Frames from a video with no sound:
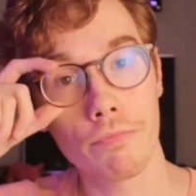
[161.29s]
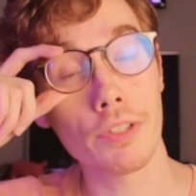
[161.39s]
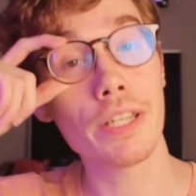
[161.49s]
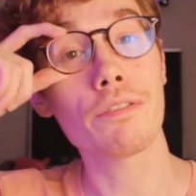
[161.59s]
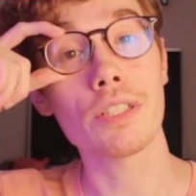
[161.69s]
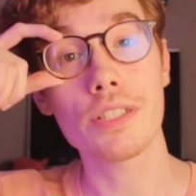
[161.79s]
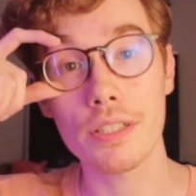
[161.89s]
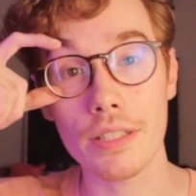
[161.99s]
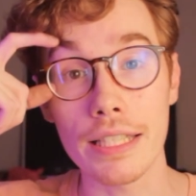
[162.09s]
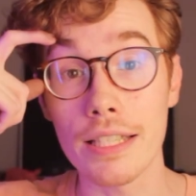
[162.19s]
The
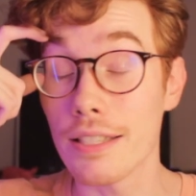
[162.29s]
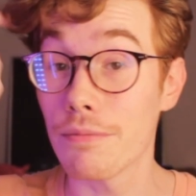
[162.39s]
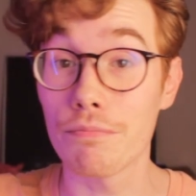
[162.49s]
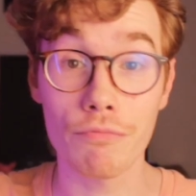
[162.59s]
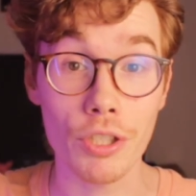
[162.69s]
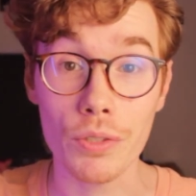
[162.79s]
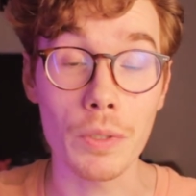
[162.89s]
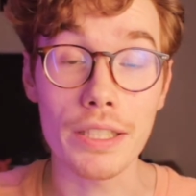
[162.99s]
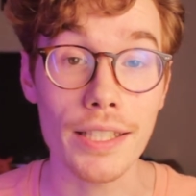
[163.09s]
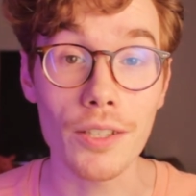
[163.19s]
difference is just
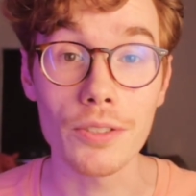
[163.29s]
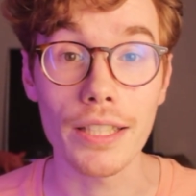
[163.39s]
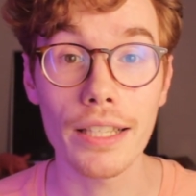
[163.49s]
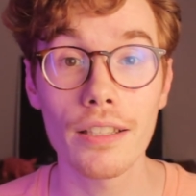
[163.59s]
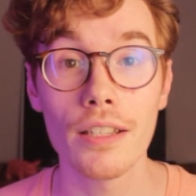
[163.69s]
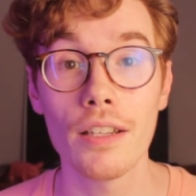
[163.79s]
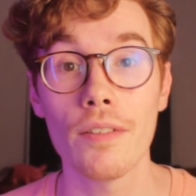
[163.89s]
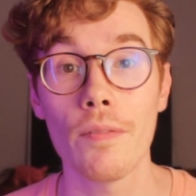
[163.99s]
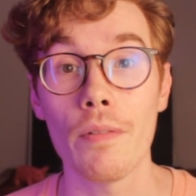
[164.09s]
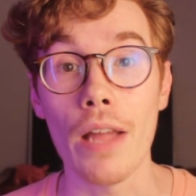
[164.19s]
what it sounds like.
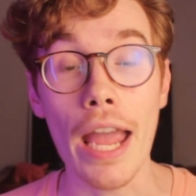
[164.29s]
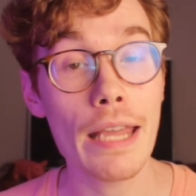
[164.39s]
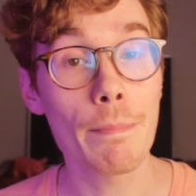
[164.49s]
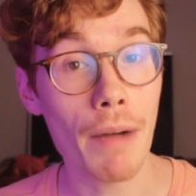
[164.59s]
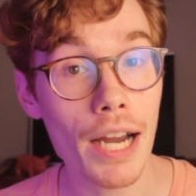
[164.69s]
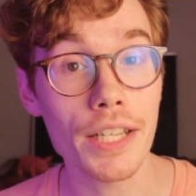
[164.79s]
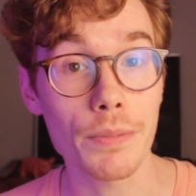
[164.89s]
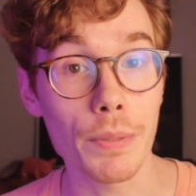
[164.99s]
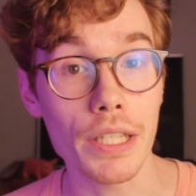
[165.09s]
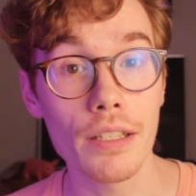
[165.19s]
A minus
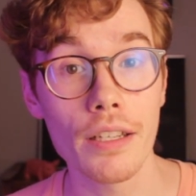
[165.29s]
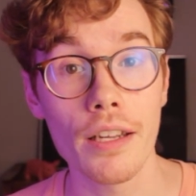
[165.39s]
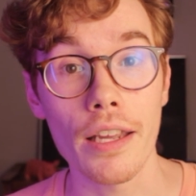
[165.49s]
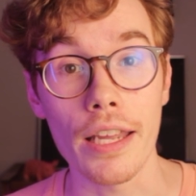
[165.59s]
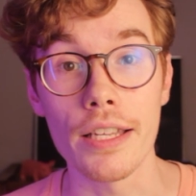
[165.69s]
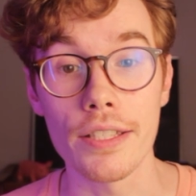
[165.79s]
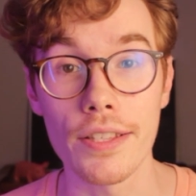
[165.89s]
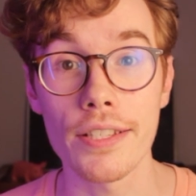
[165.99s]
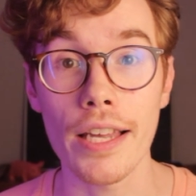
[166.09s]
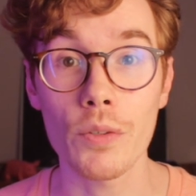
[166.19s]
B is
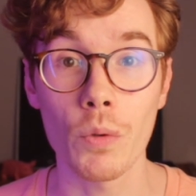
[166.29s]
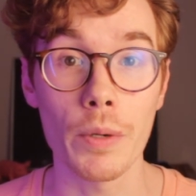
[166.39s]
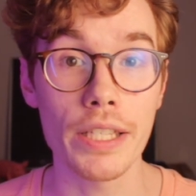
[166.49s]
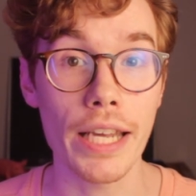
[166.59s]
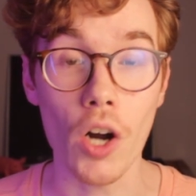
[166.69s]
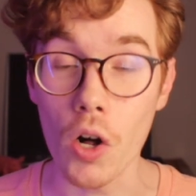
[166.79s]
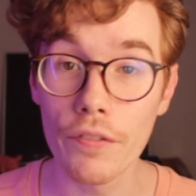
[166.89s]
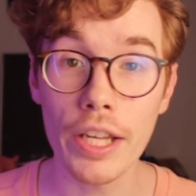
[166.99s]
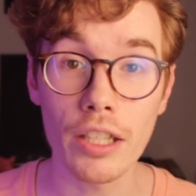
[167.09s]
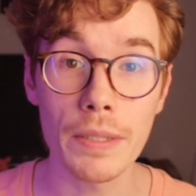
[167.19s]
the set where we take all
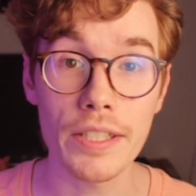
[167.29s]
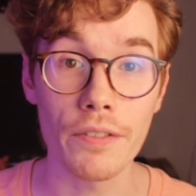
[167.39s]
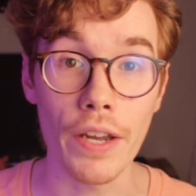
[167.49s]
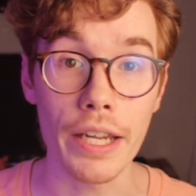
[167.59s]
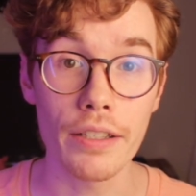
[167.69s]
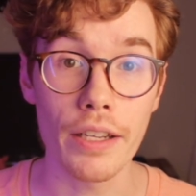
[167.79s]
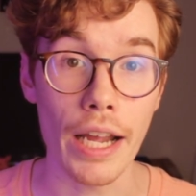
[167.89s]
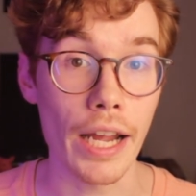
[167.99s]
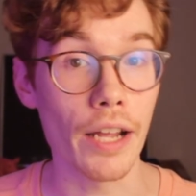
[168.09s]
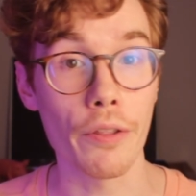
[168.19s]
the elements of A
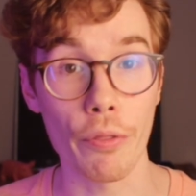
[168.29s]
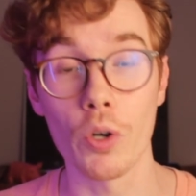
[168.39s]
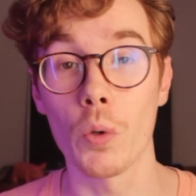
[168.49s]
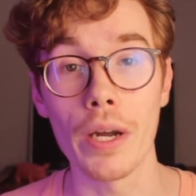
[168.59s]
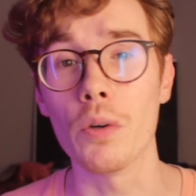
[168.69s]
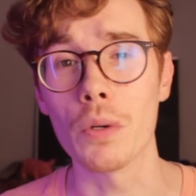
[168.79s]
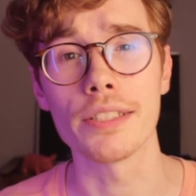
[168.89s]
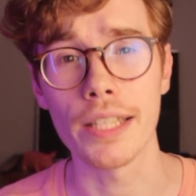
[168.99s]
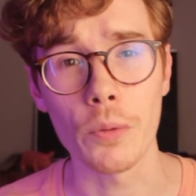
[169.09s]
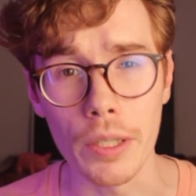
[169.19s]
and throw away the
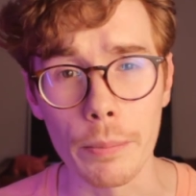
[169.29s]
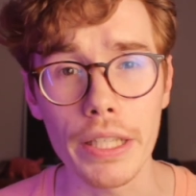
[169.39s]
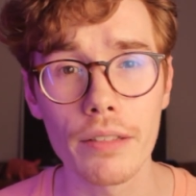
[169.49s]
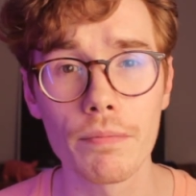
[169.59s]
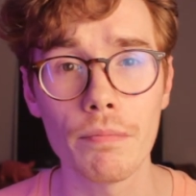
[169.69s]
ones that were in B.